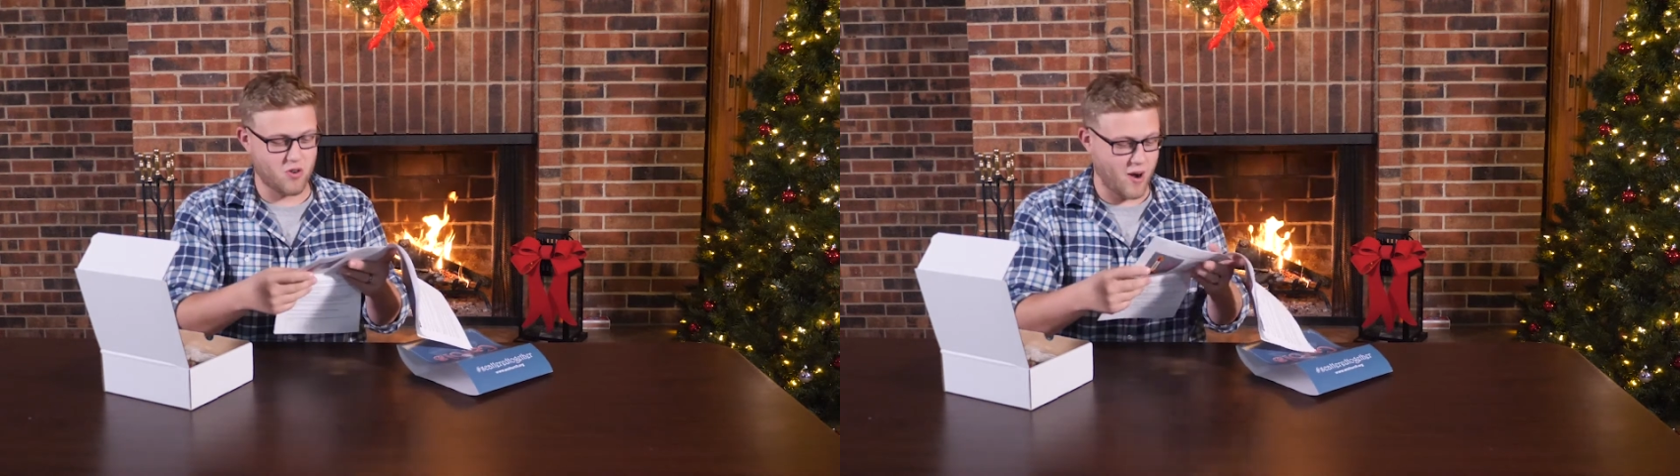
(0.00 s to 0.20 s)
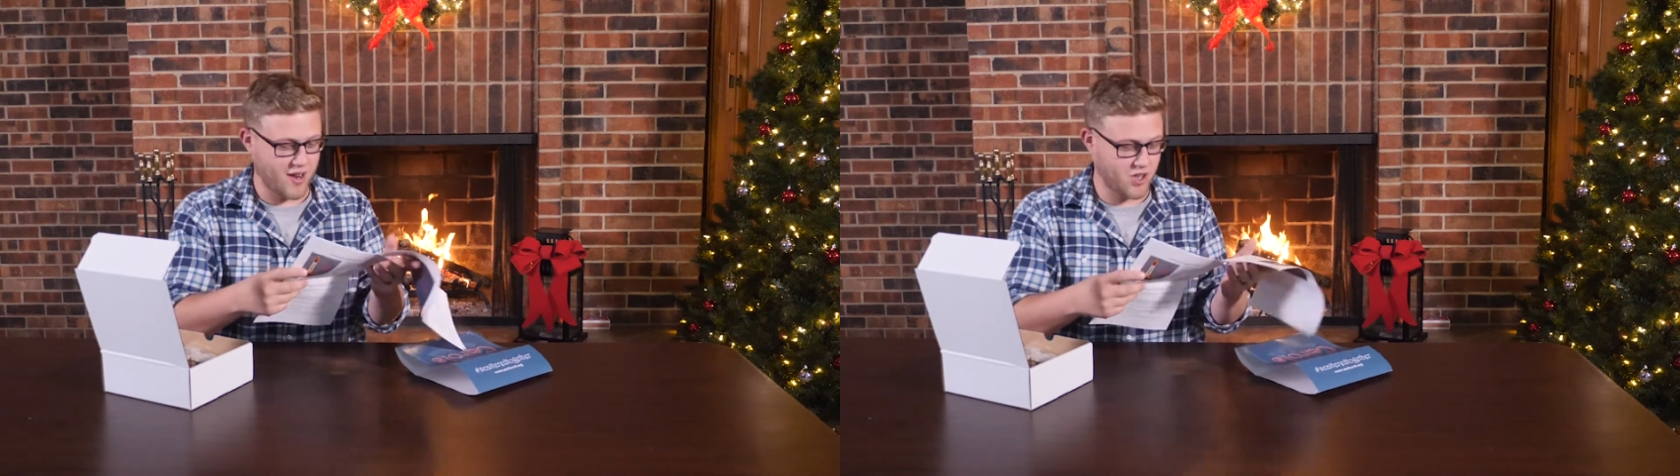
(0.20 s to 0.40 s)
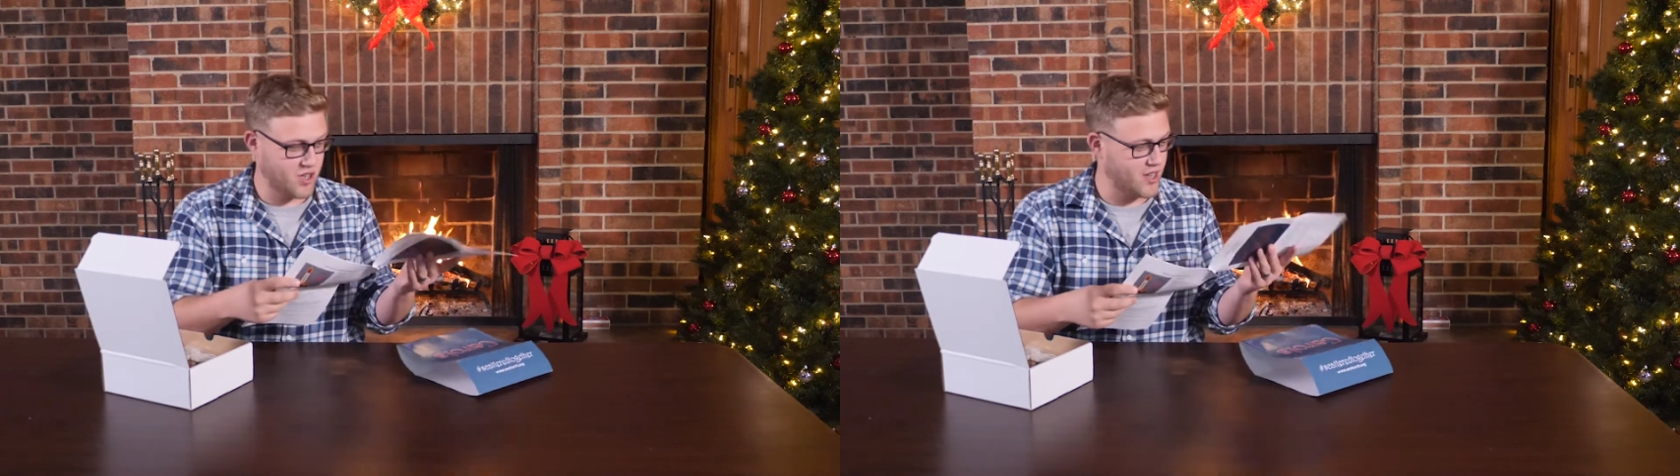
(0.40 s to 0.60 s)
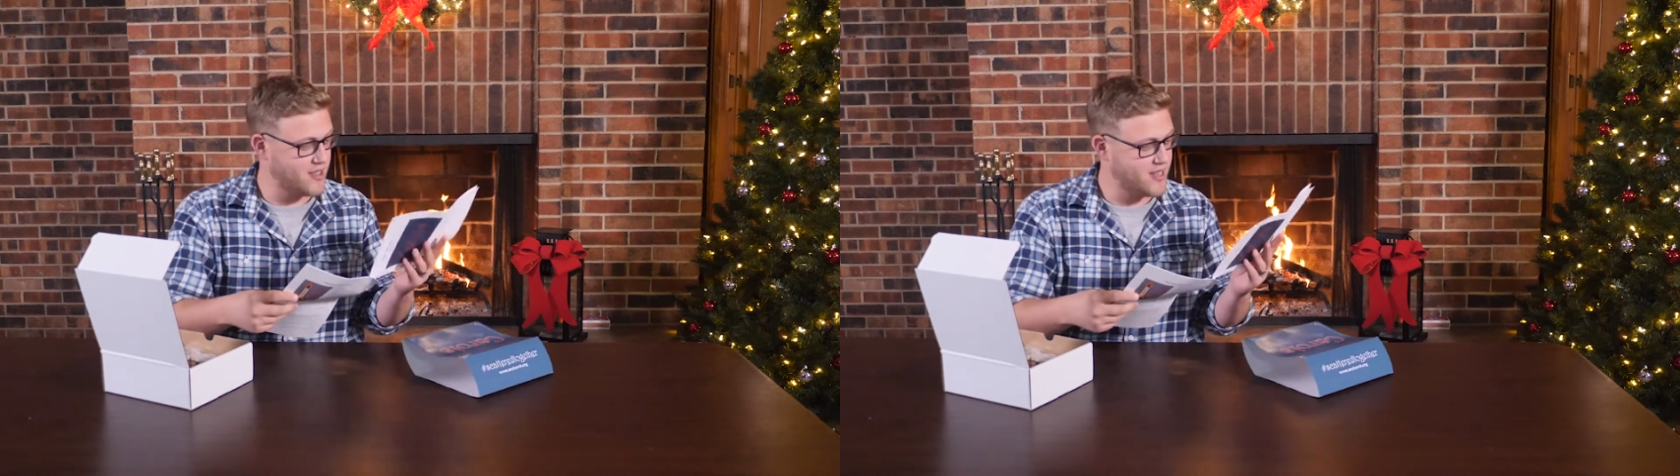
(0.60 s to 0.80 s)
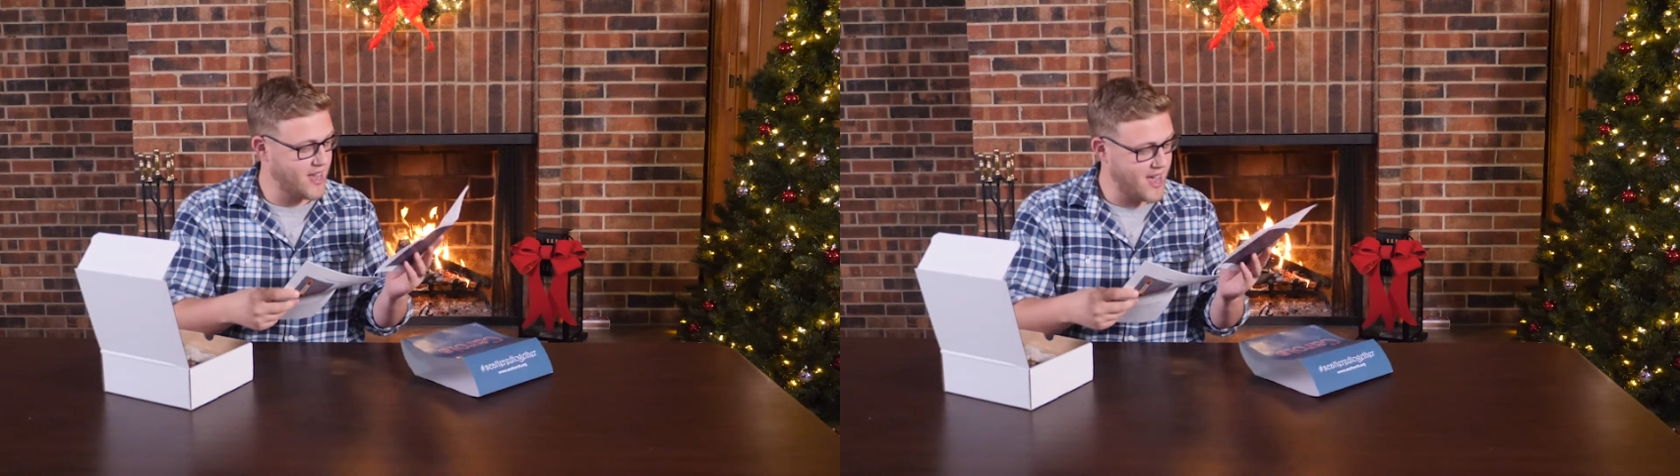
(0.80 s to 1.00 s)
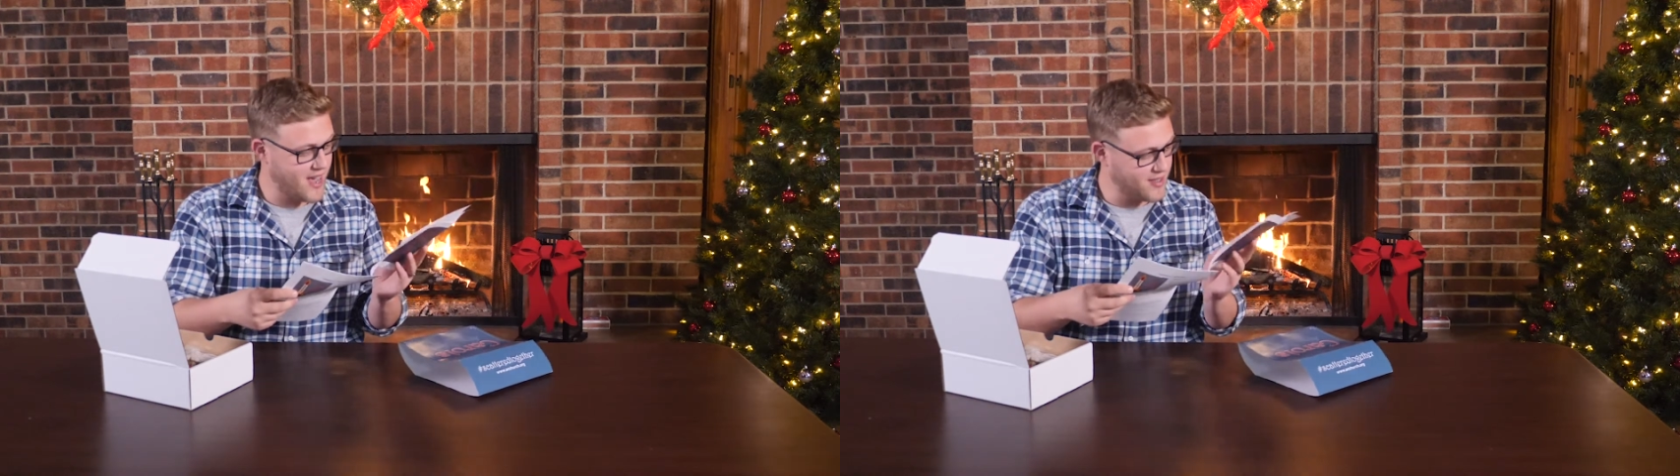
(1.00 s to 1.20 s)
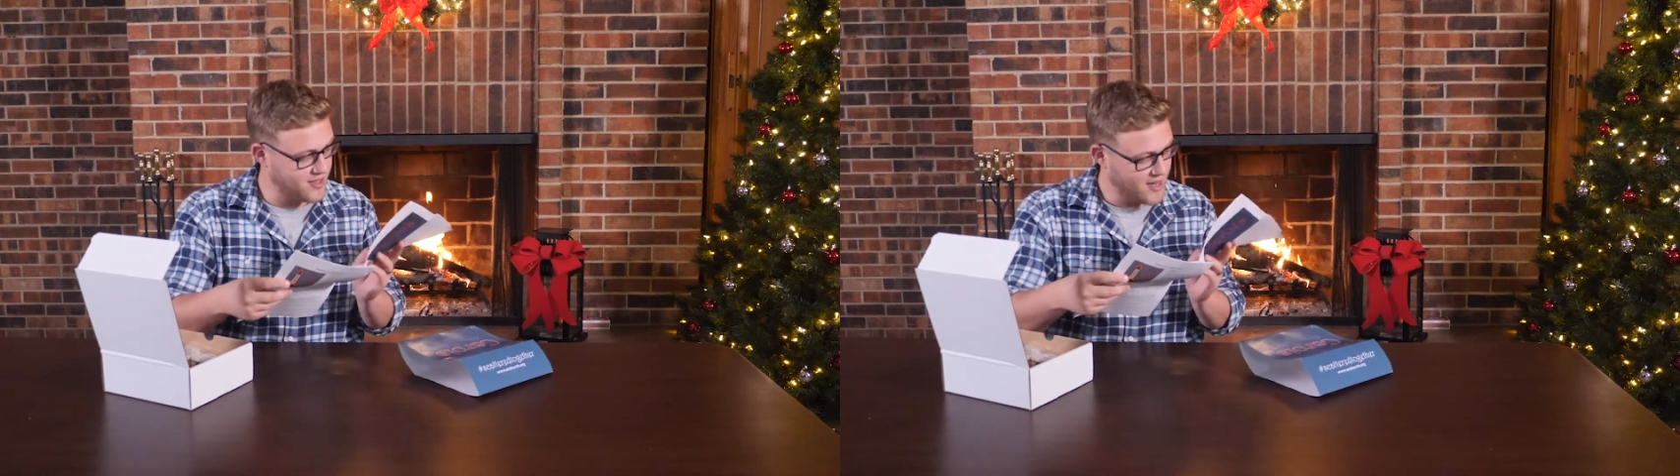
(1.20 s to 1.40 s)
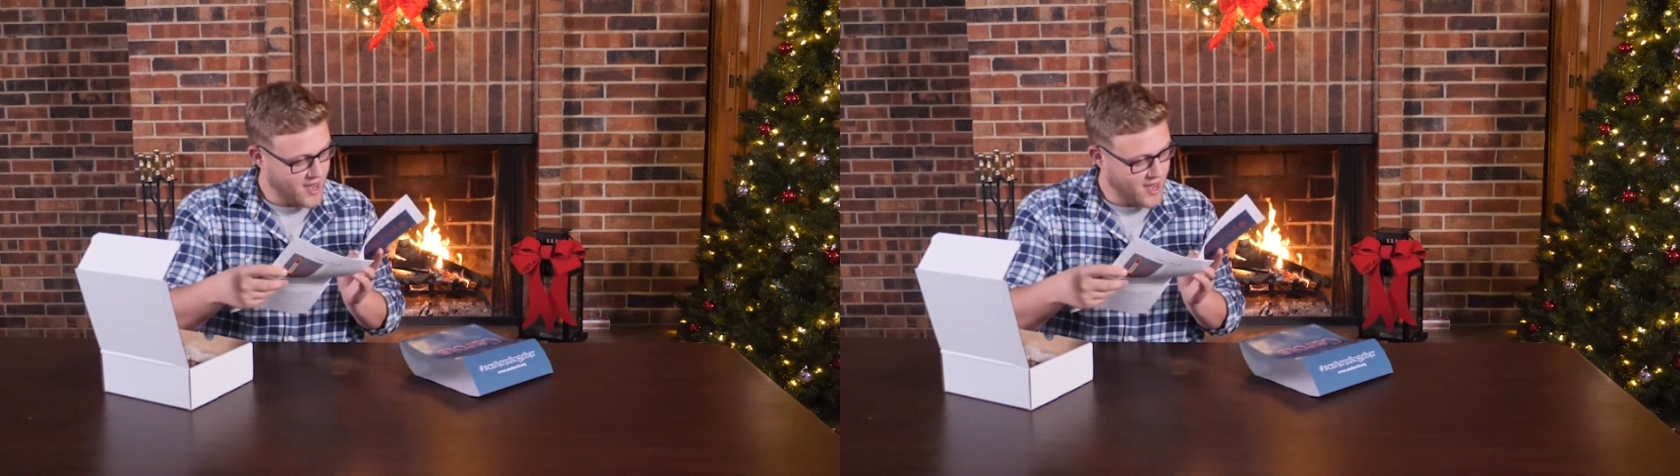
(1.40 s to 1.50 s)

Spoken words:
questions. It has